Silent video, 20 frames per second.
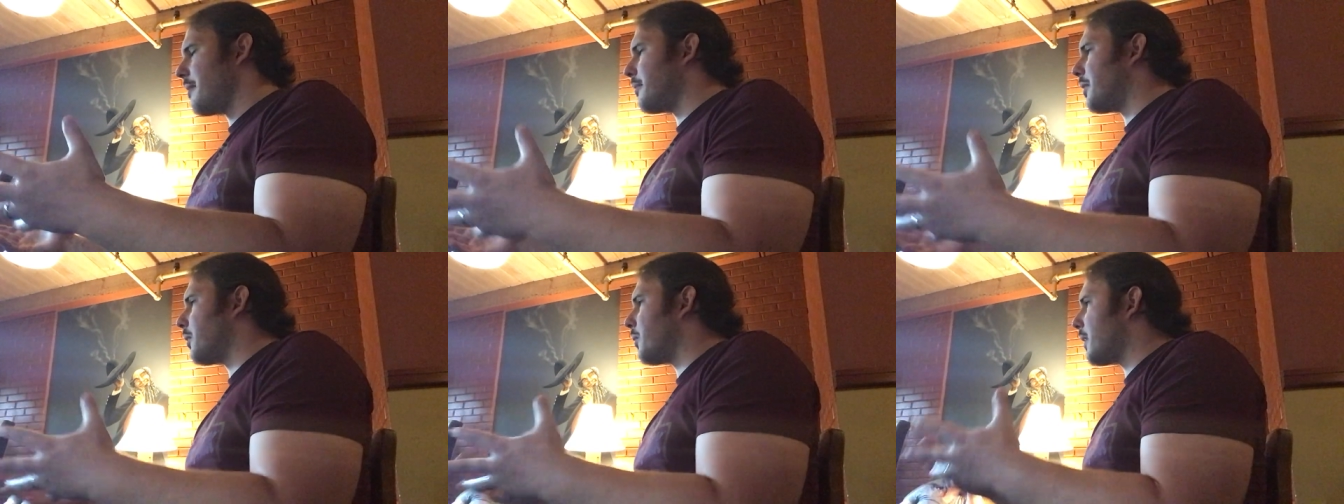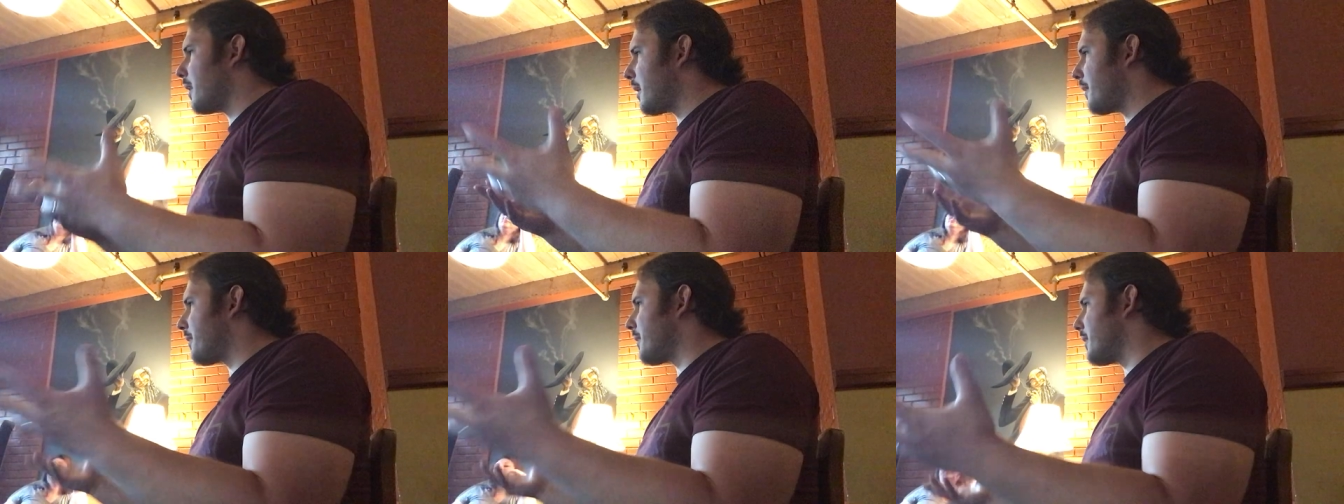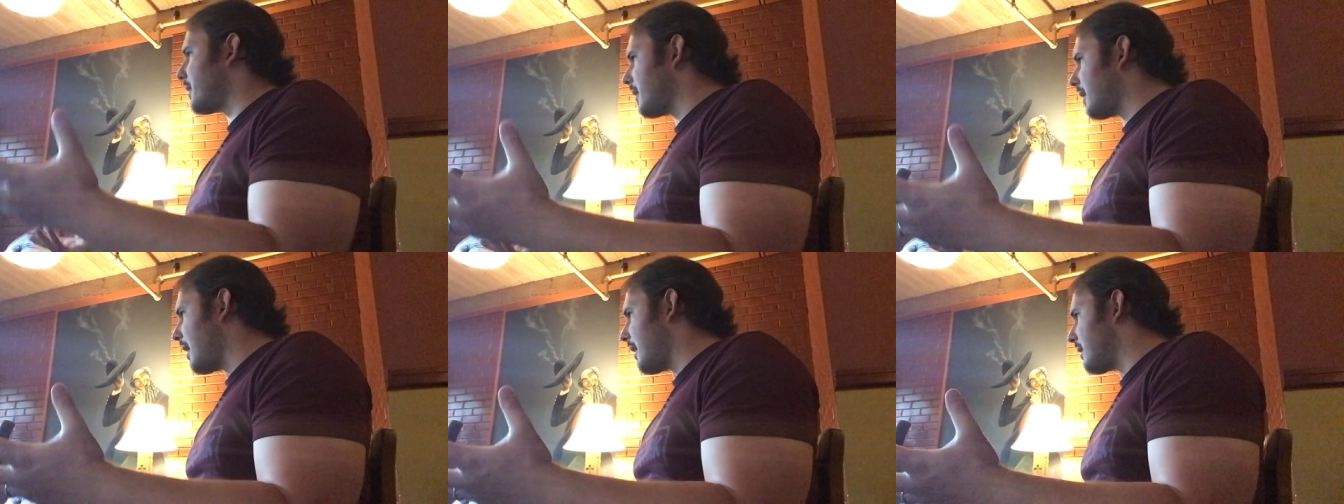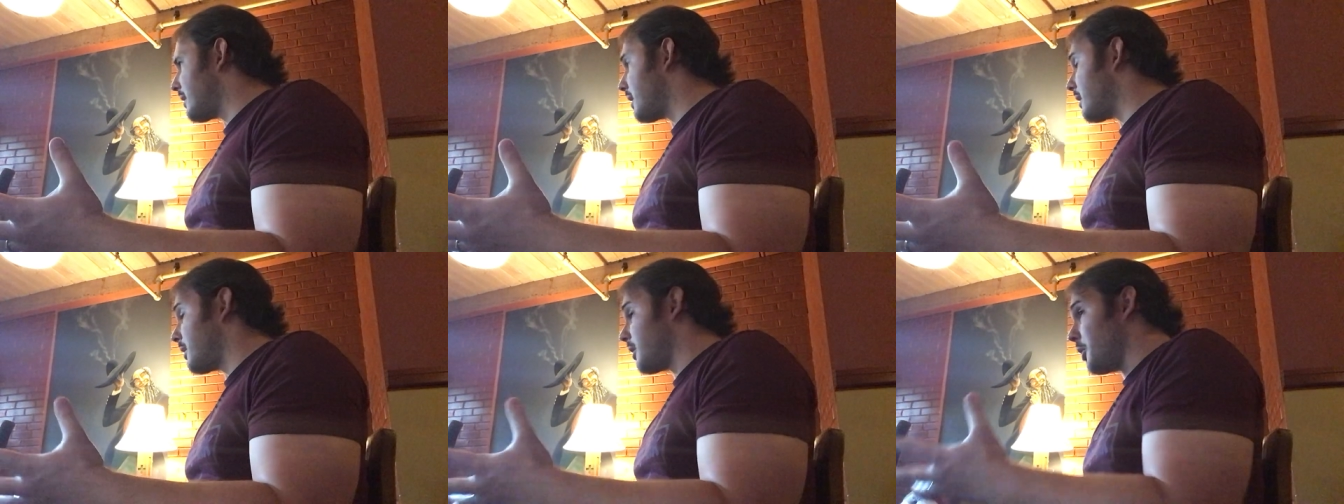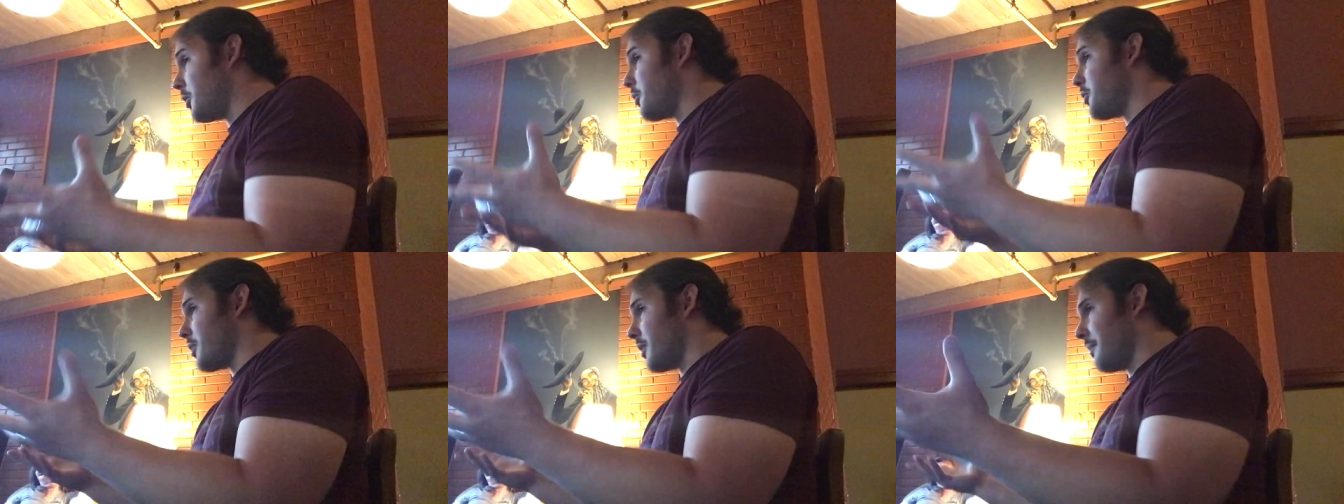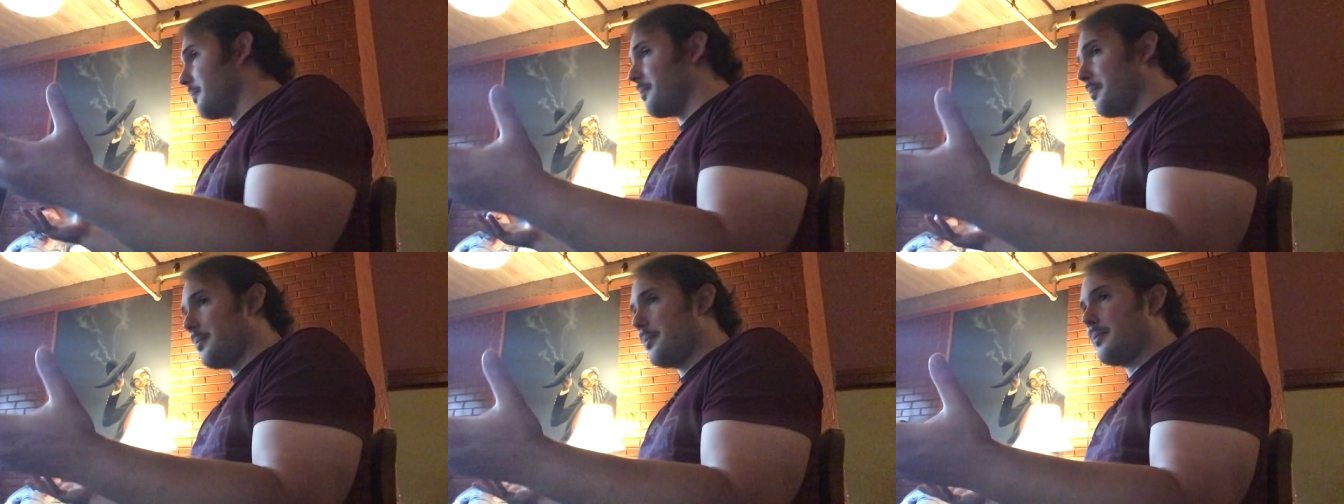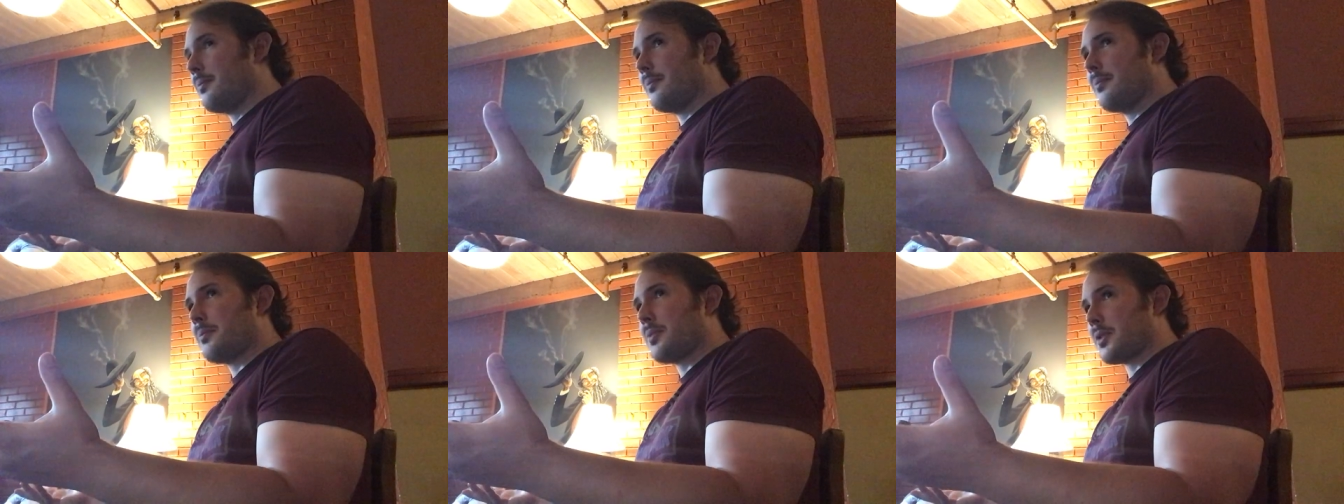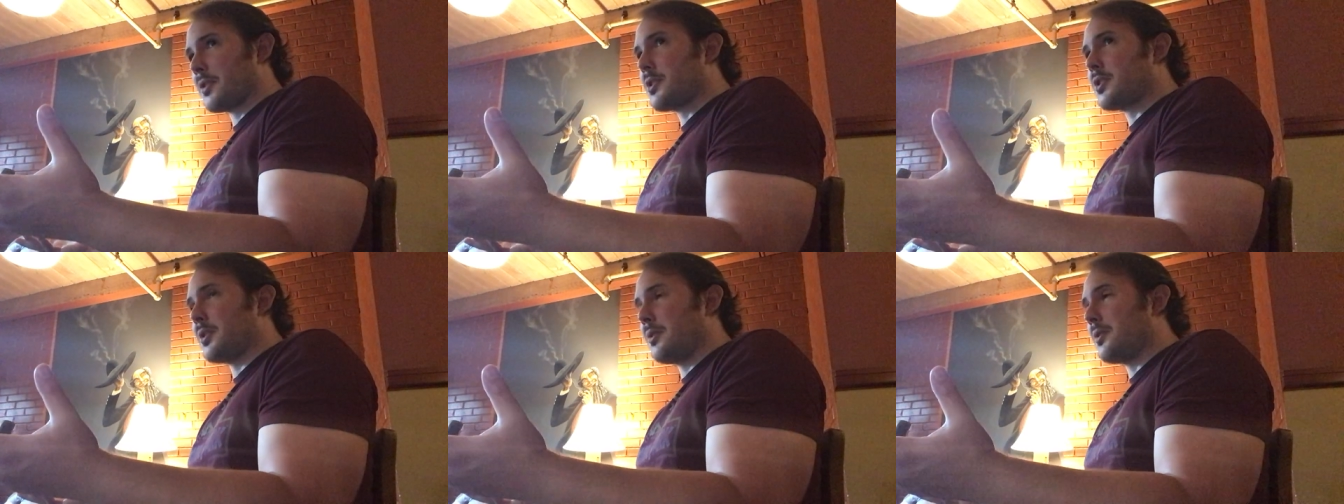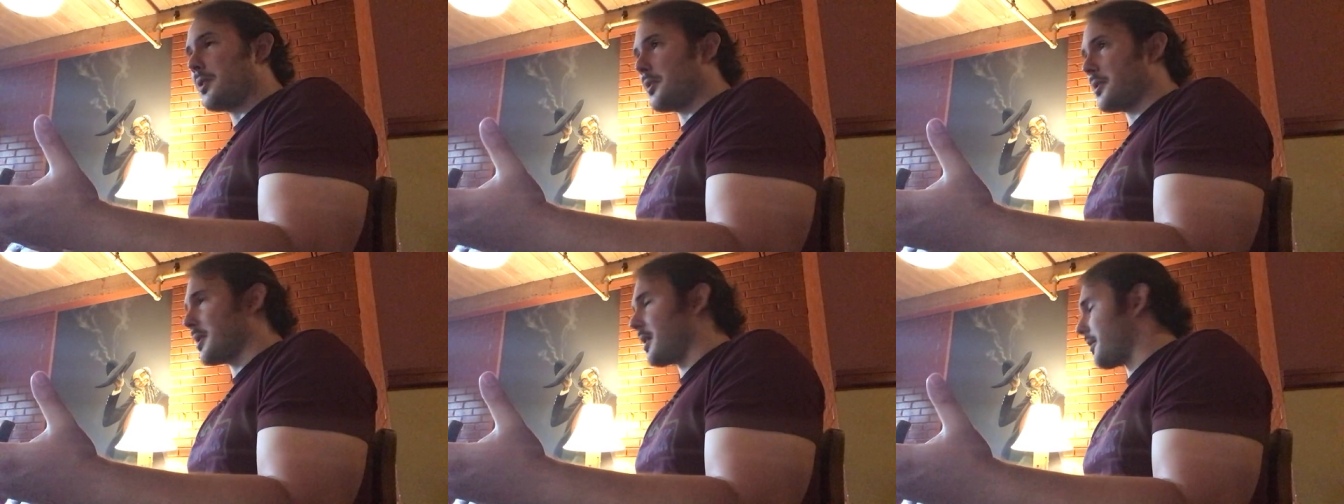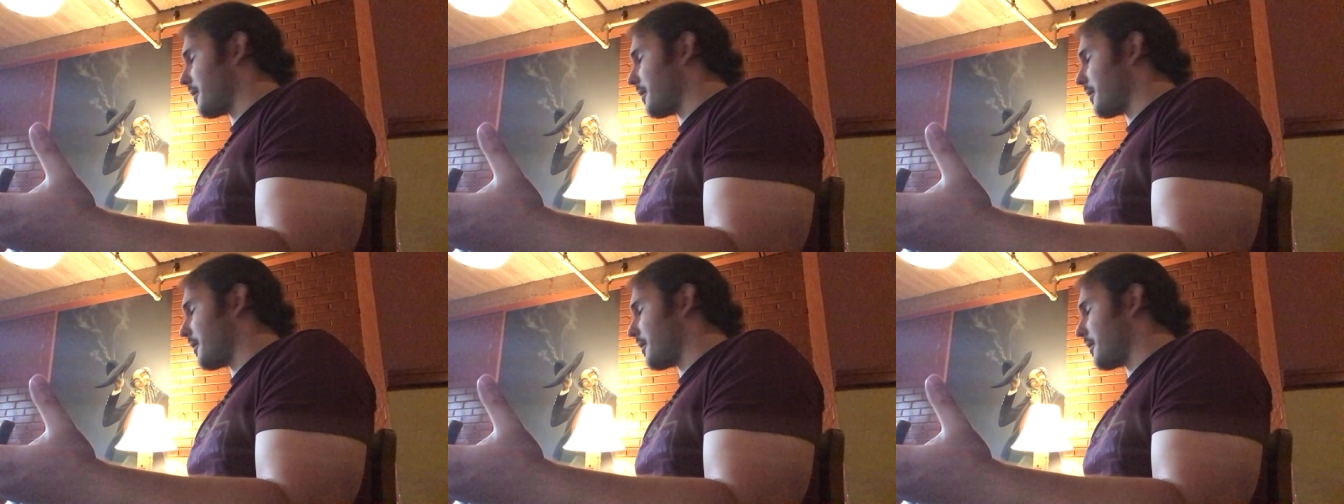But whatever the case is, you should pursue those